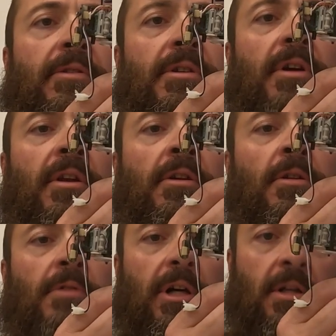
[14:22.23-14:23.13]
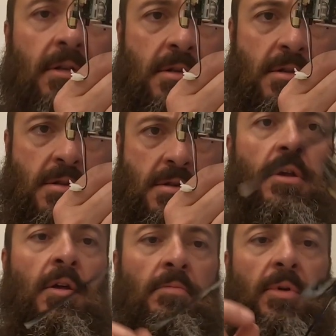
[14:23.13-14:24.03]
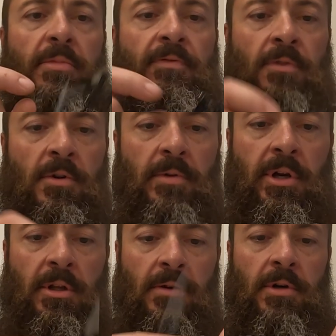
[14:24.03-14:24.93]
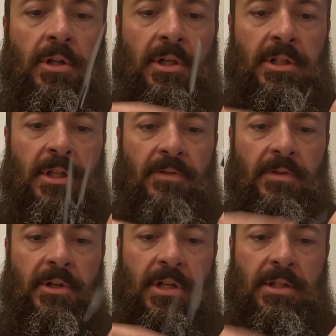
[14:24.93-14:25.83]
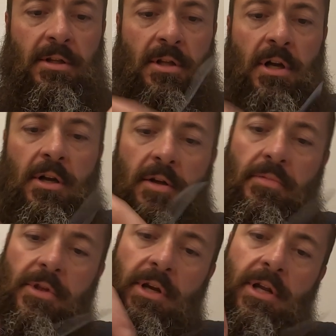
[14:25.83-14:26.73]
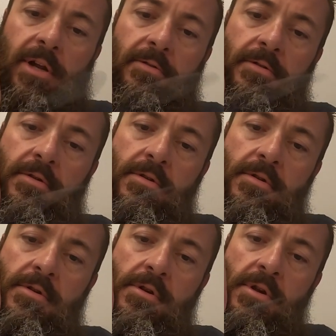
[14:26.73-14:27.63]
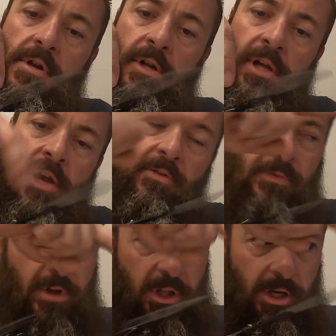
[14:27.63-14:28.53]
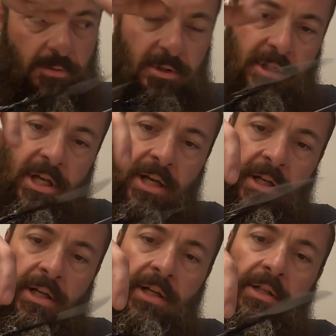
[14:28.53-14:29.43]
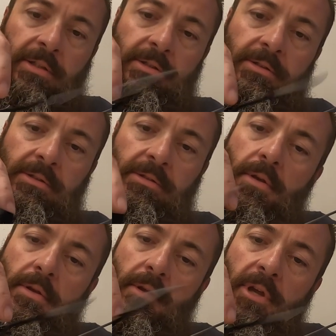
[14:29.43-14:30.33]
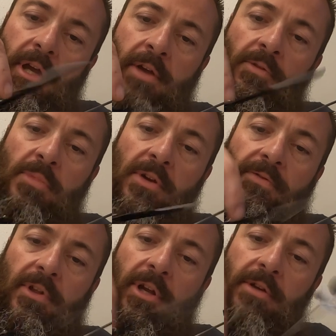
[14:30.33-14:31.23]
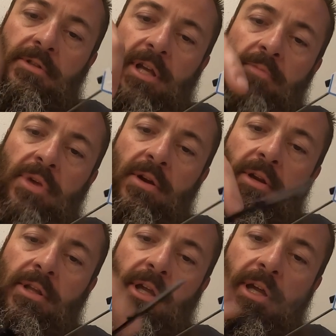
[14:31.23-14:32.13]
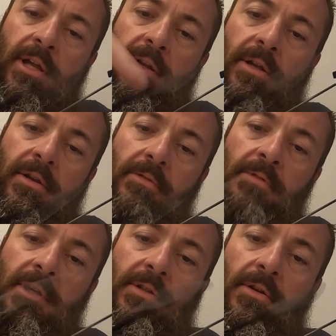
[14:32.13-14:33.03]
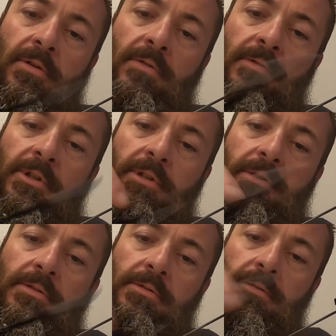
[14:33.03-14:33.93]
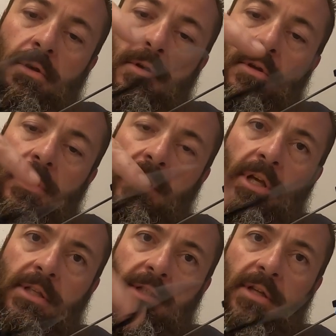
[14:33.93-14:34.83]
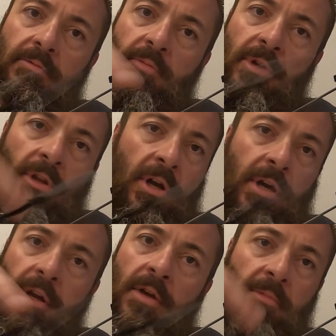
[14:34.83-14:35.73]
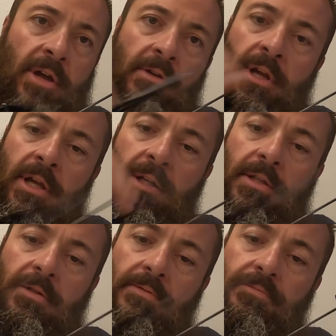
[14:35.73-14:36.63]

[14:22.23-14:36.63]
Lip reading: I just gotta glue it. But before we glue it, let's see if it does the lockup thing now. I have a feeling it was that, yeah, I have a big feeling it was that bearing that had rust all over it. It doesn't seem to be locking up now, guys.